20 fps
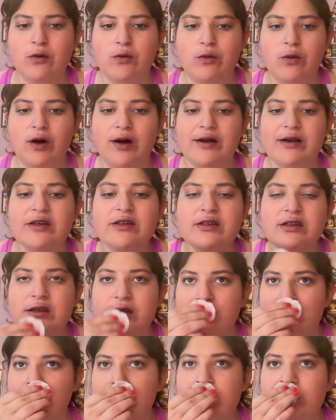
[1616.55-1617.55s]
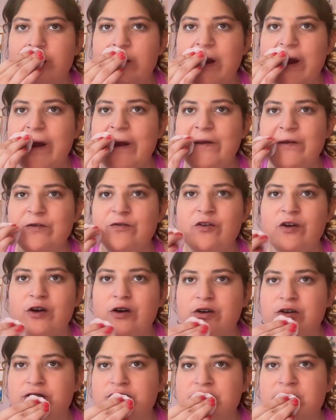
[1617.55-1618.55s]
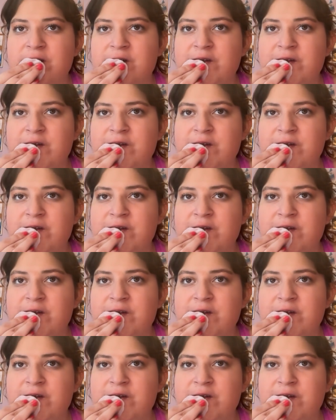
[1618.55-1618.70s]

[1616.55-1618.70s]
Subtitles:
was at first.